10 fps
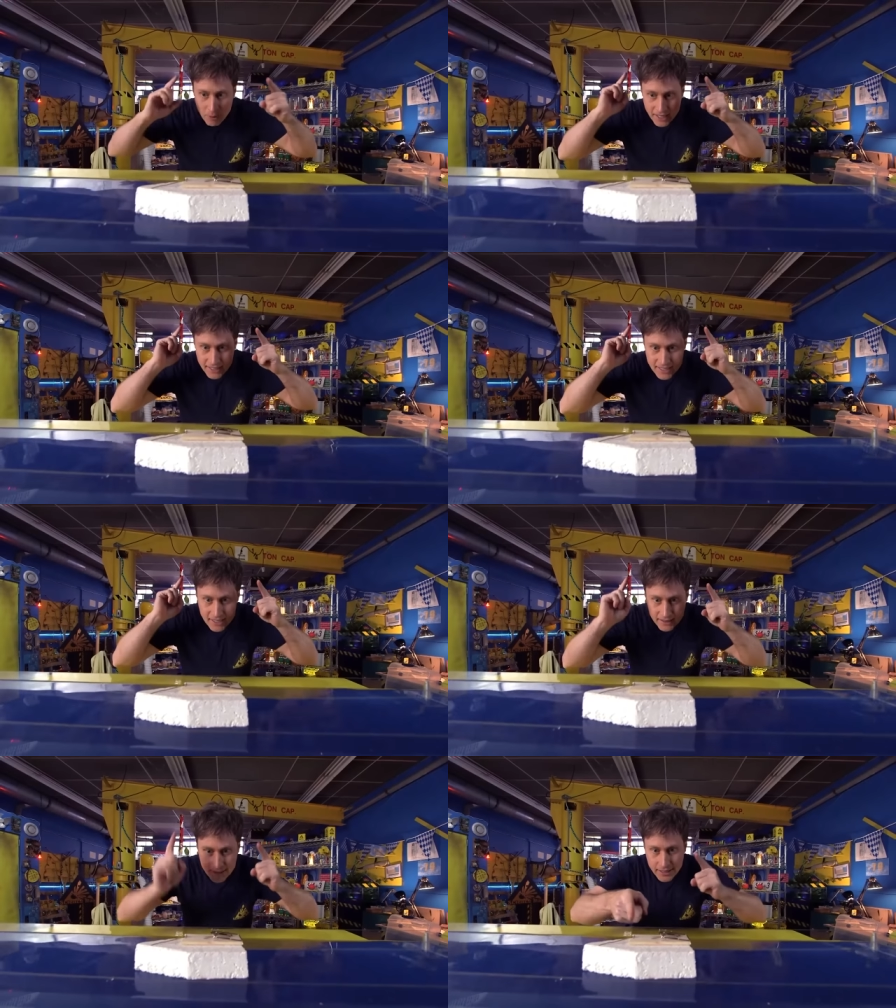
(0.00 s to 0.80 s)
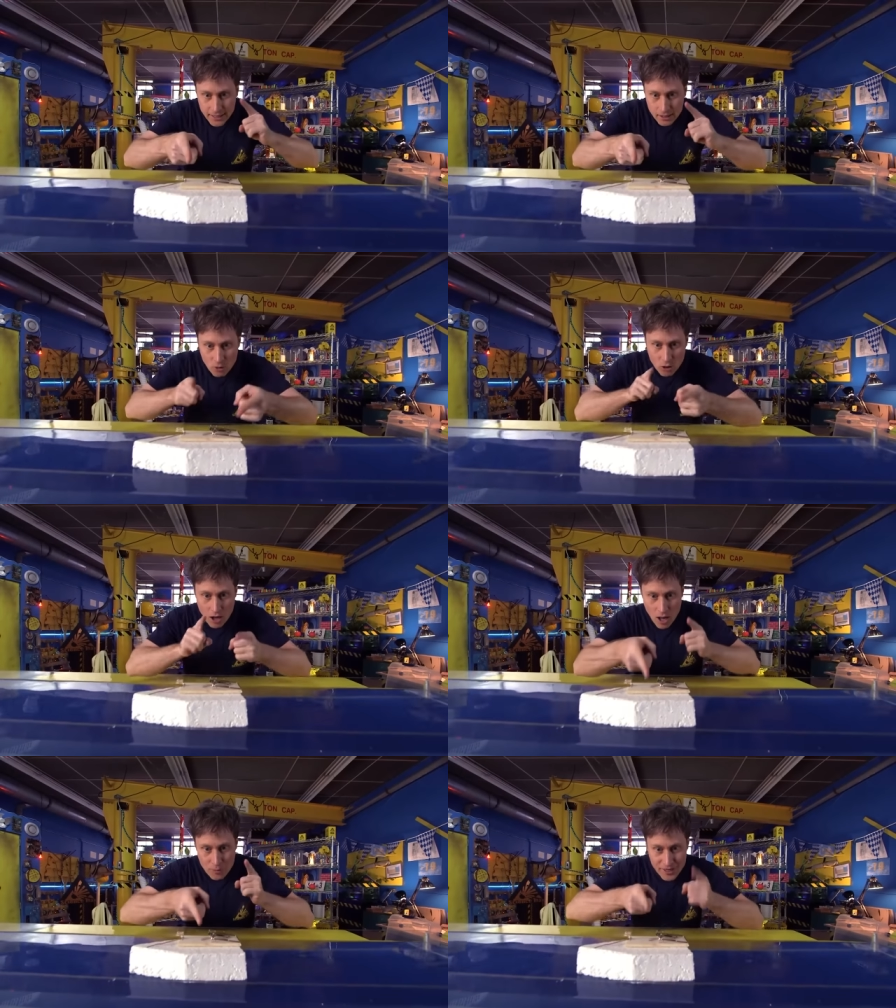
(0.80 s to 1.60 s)
But it's a little more
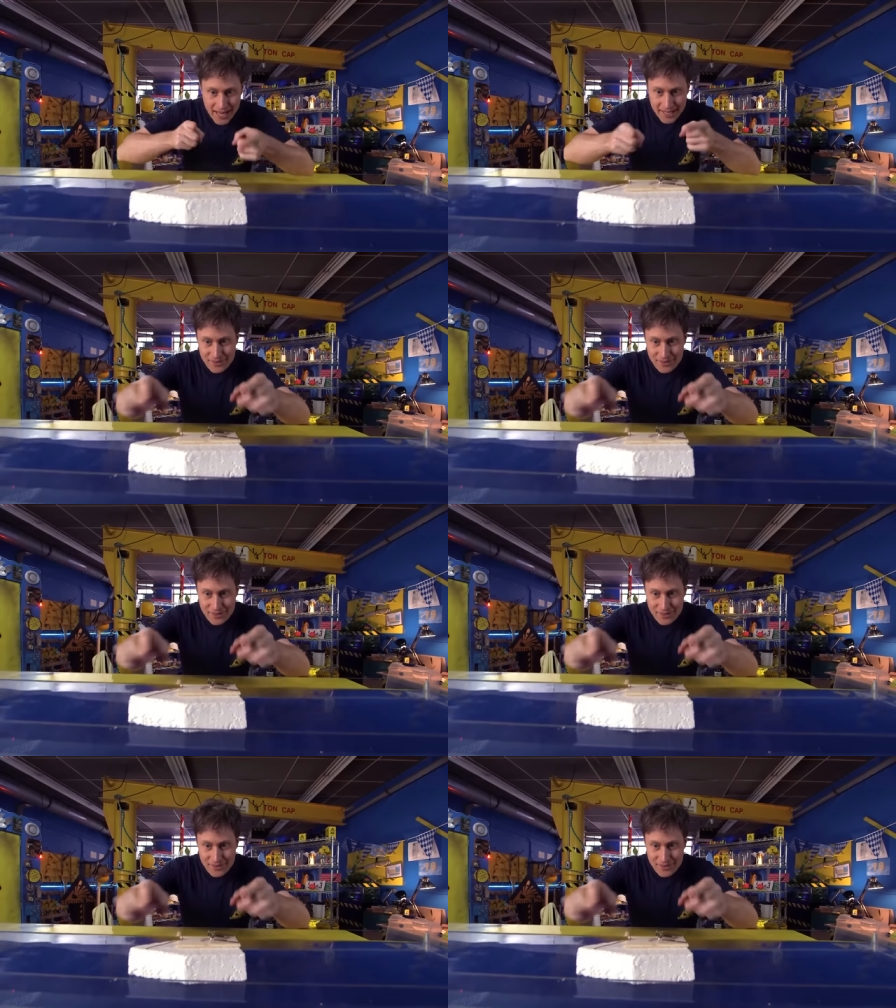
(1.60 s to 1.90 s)
complicated